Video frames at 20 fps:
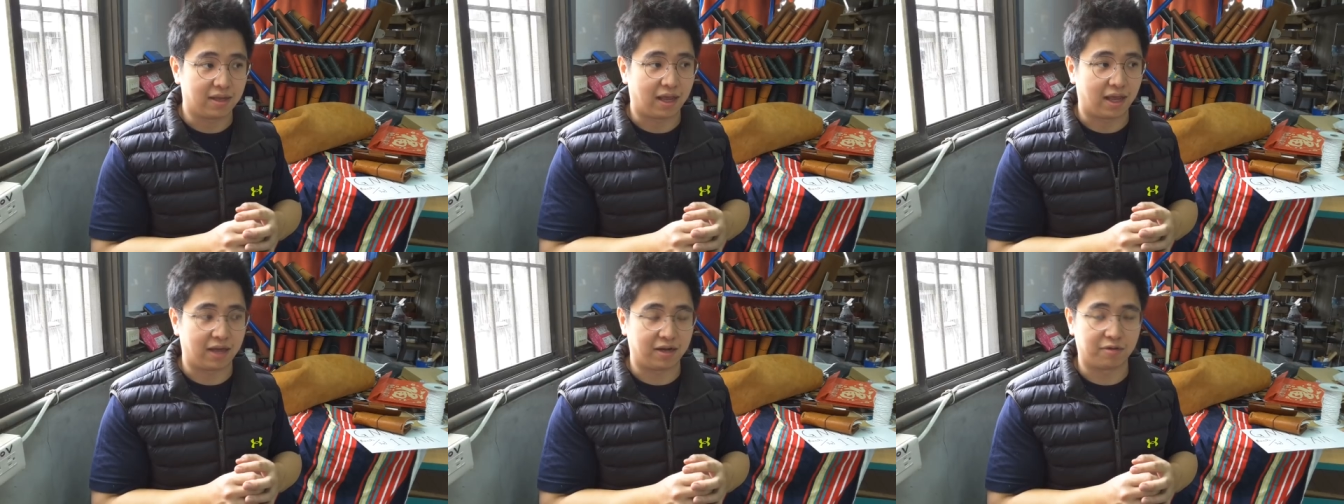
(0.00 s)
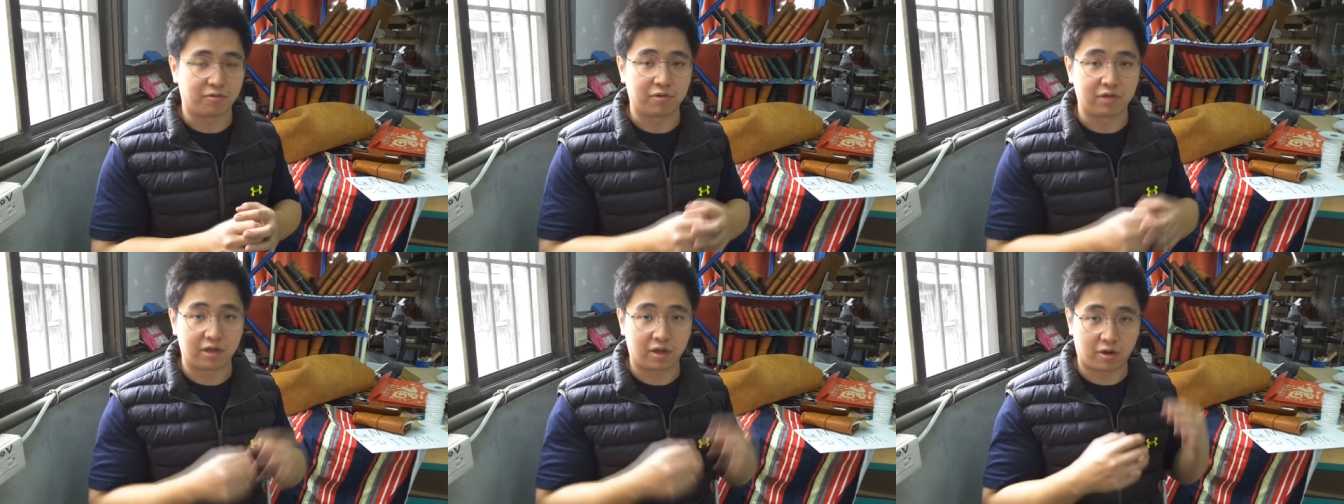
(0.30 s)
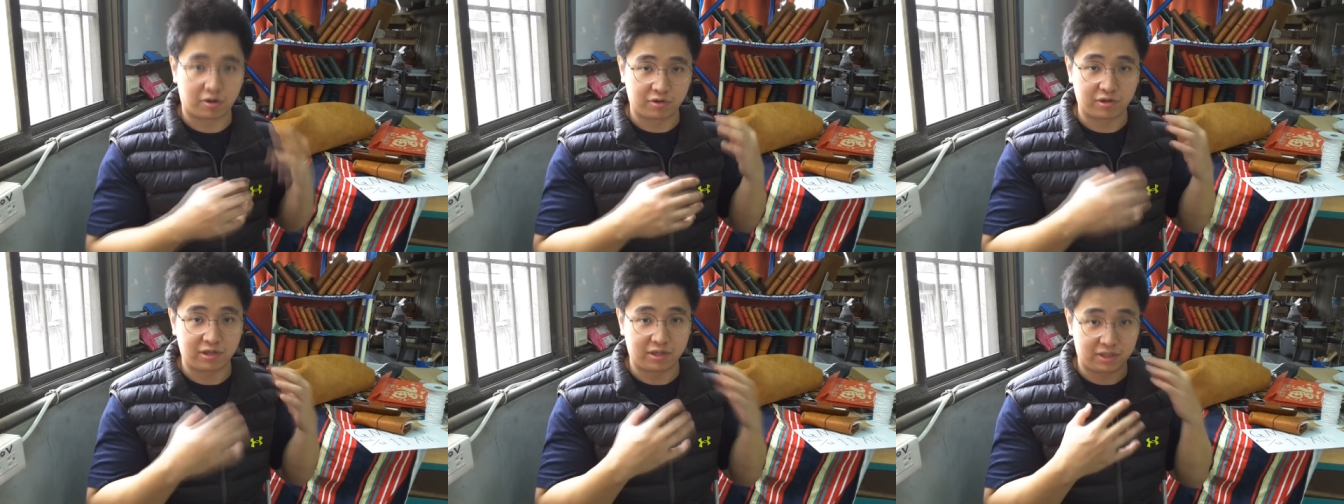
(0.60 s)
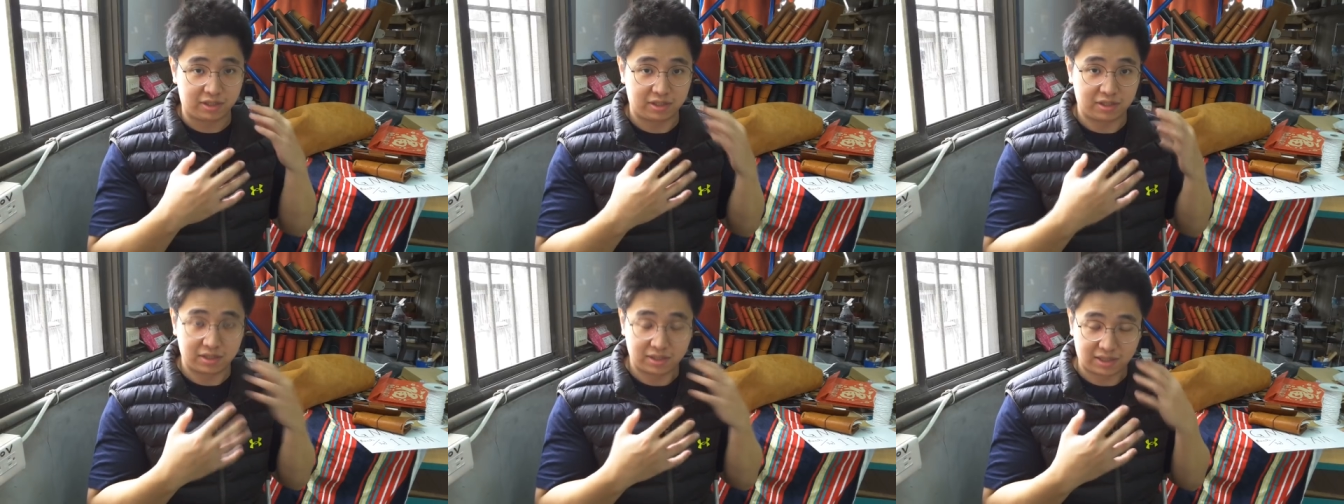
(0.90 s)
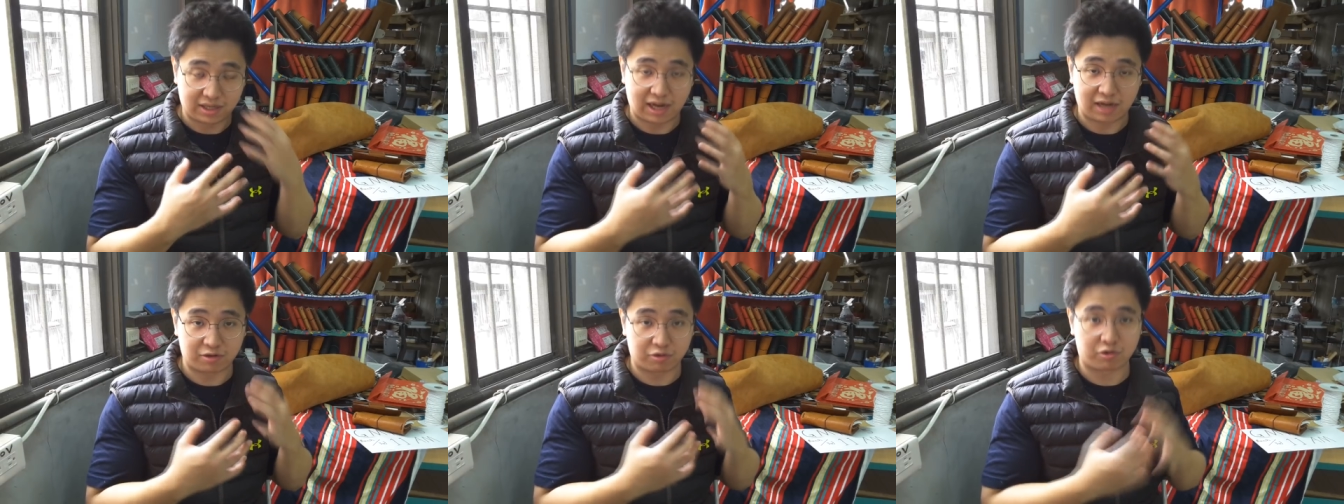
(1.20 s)
and we always
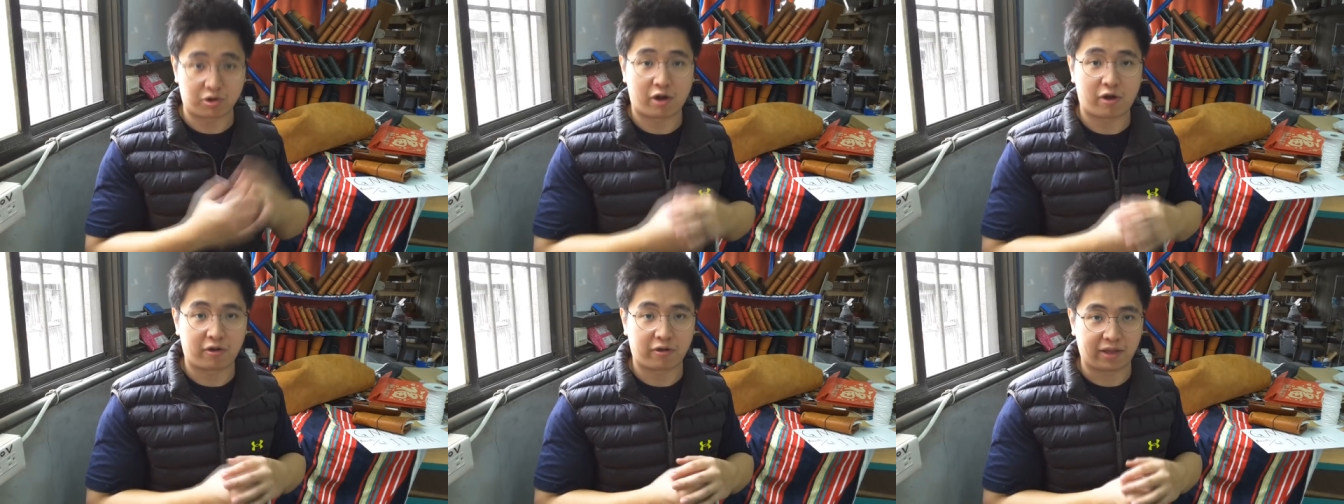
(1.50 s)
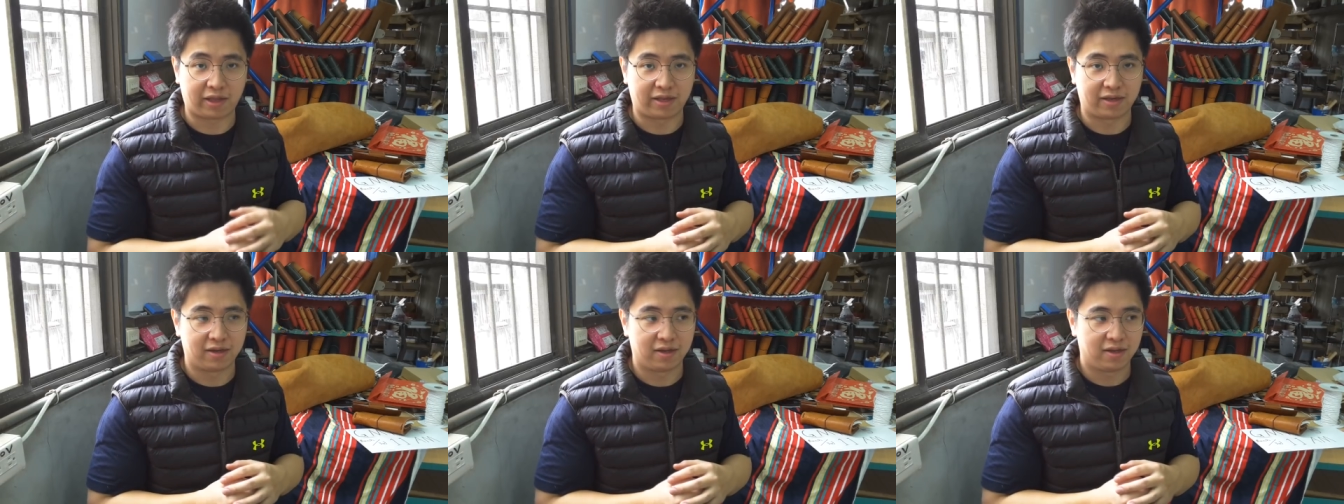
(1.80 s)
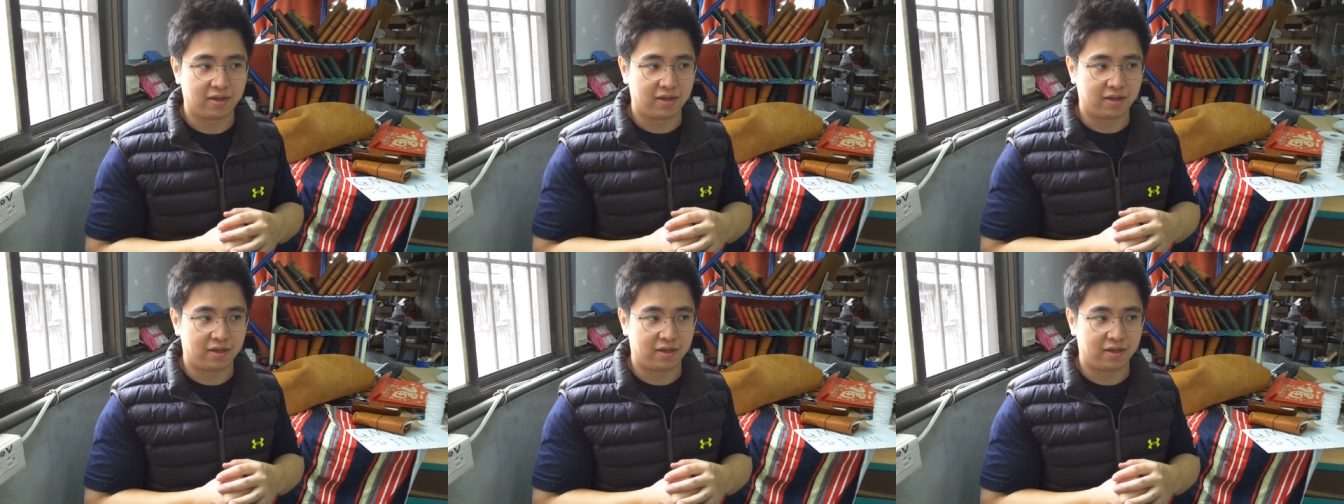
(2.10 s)
start to talking